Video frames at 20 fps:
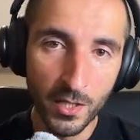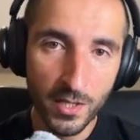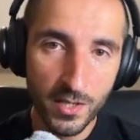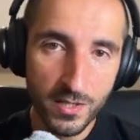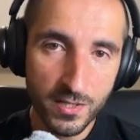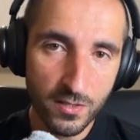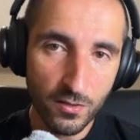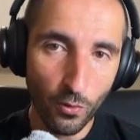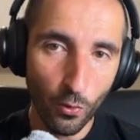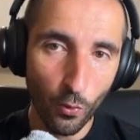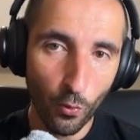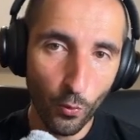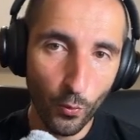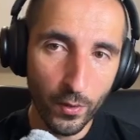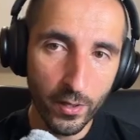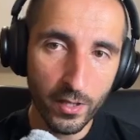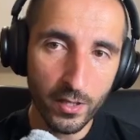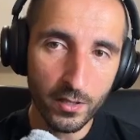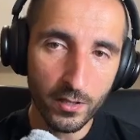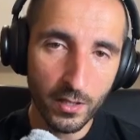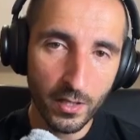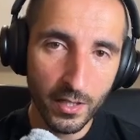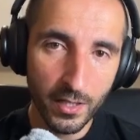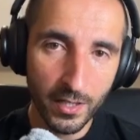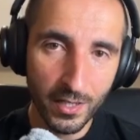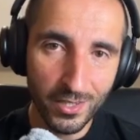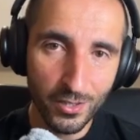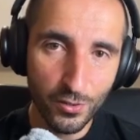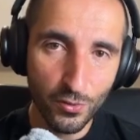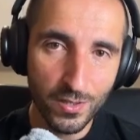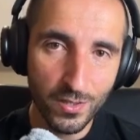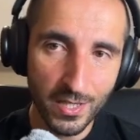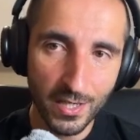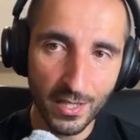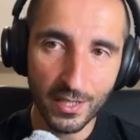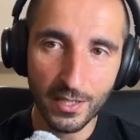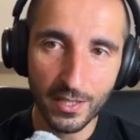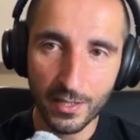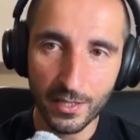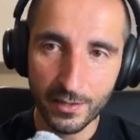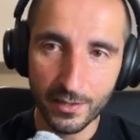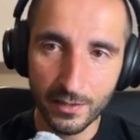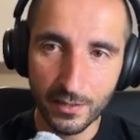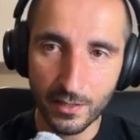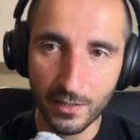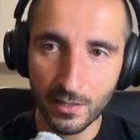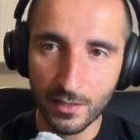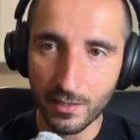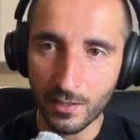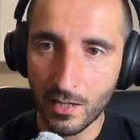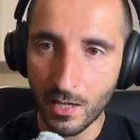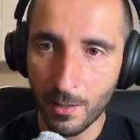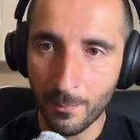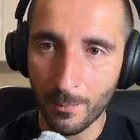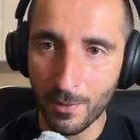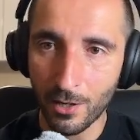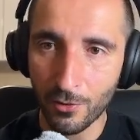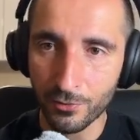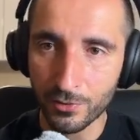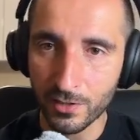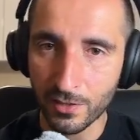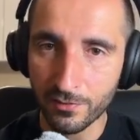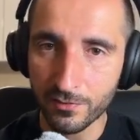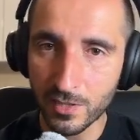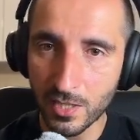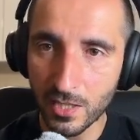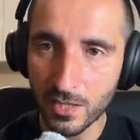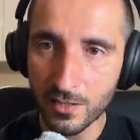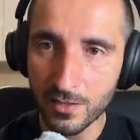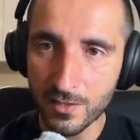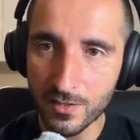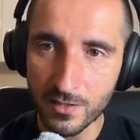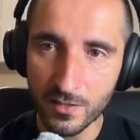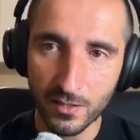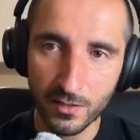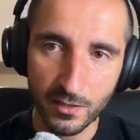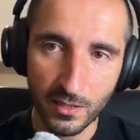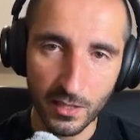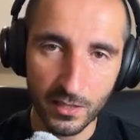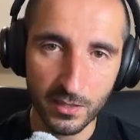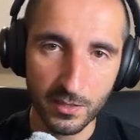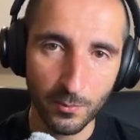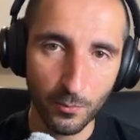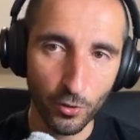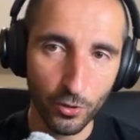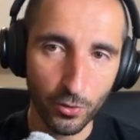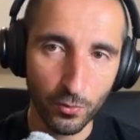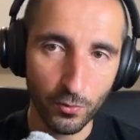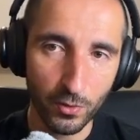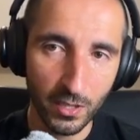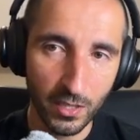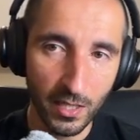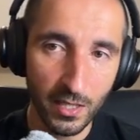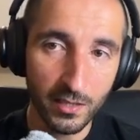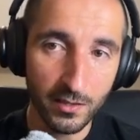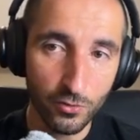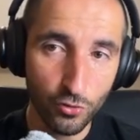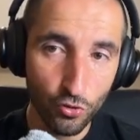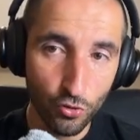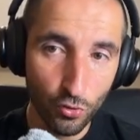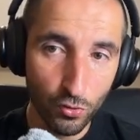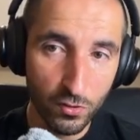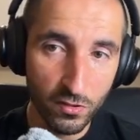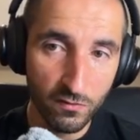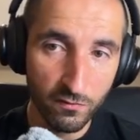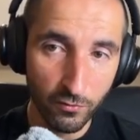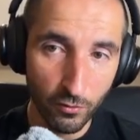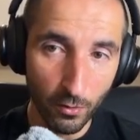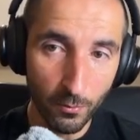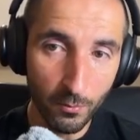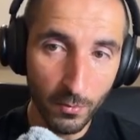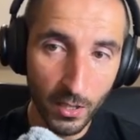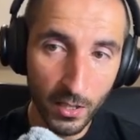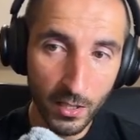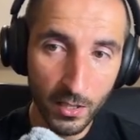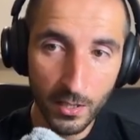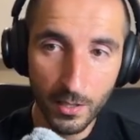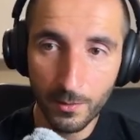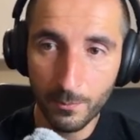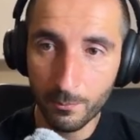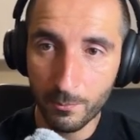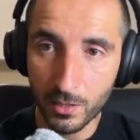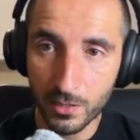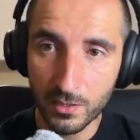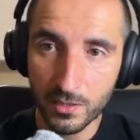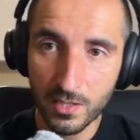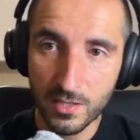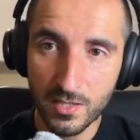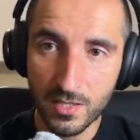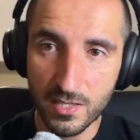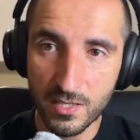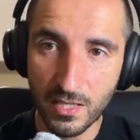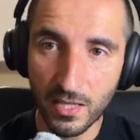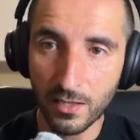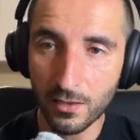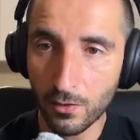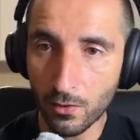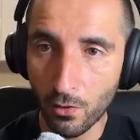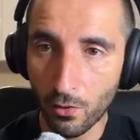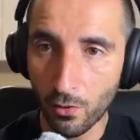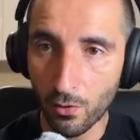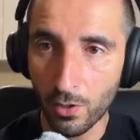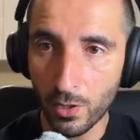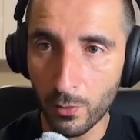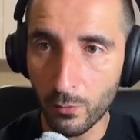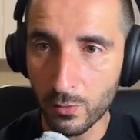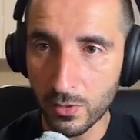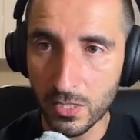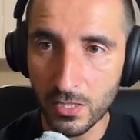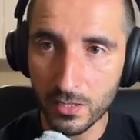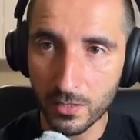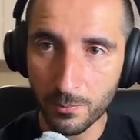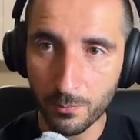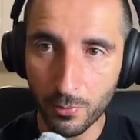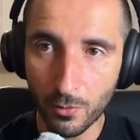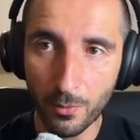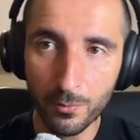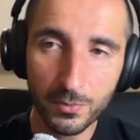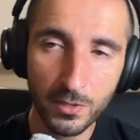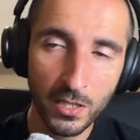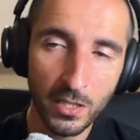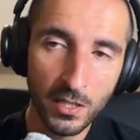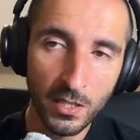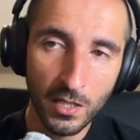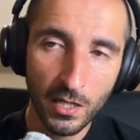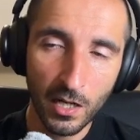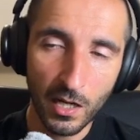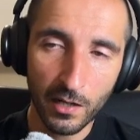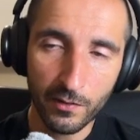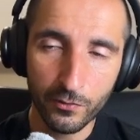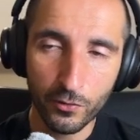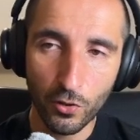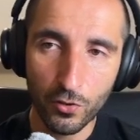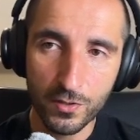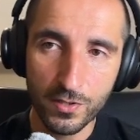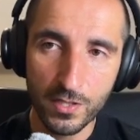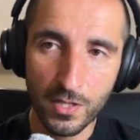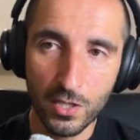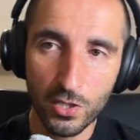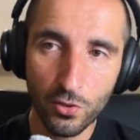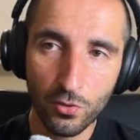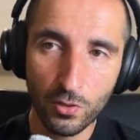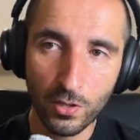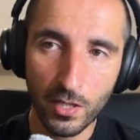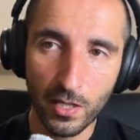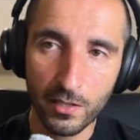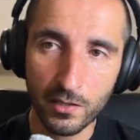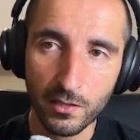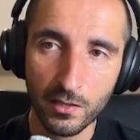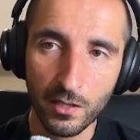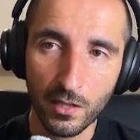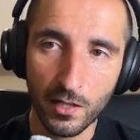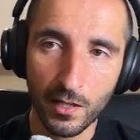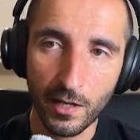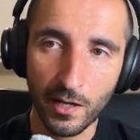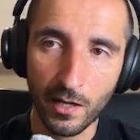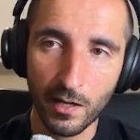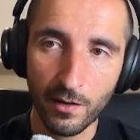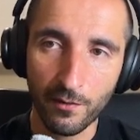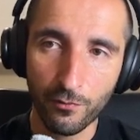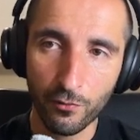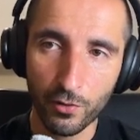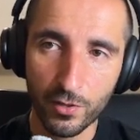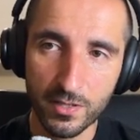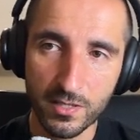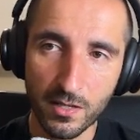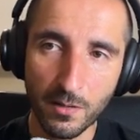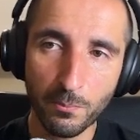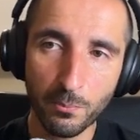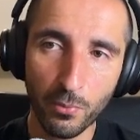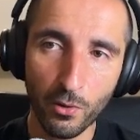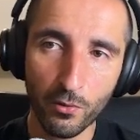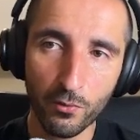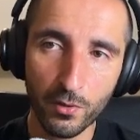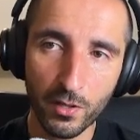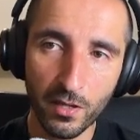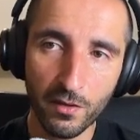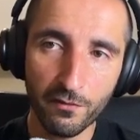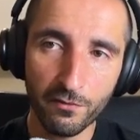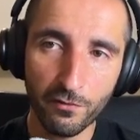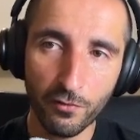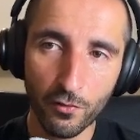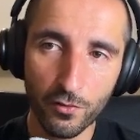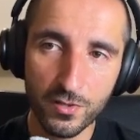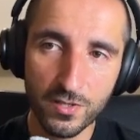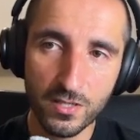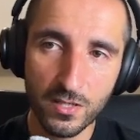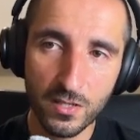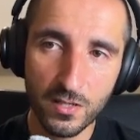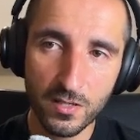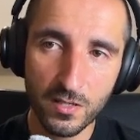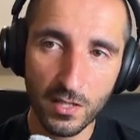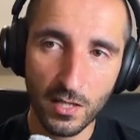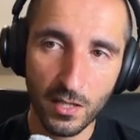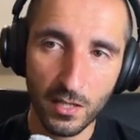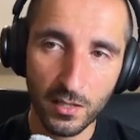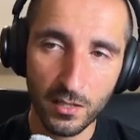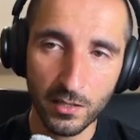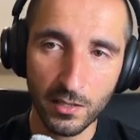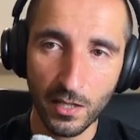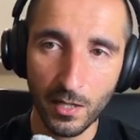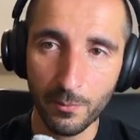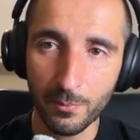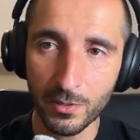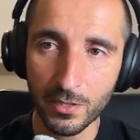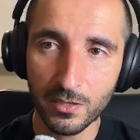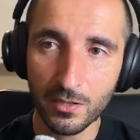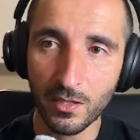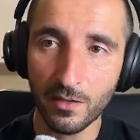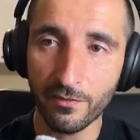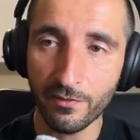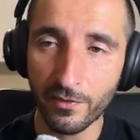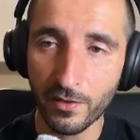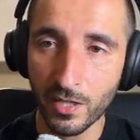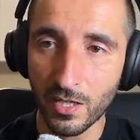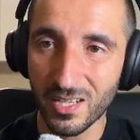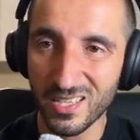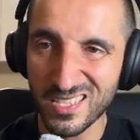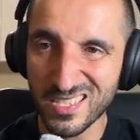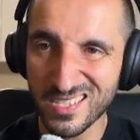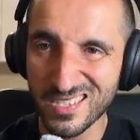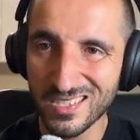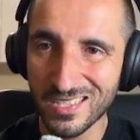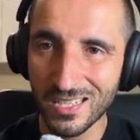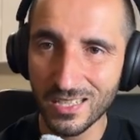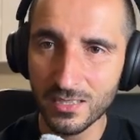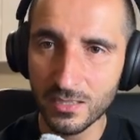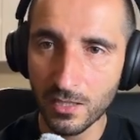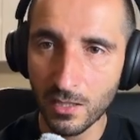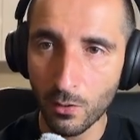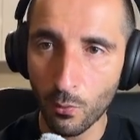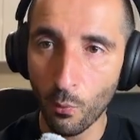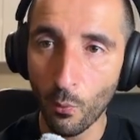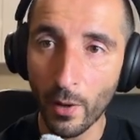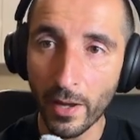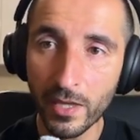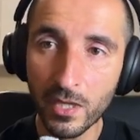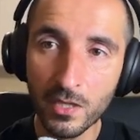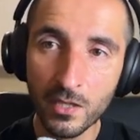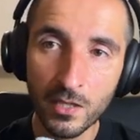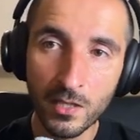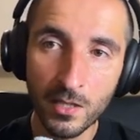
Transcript: So we're reducing the amount of tickers that the model can choose from, but this is done only within the prompt. Of course, you can, uh, for example, enforce this in a bit of a stricter way,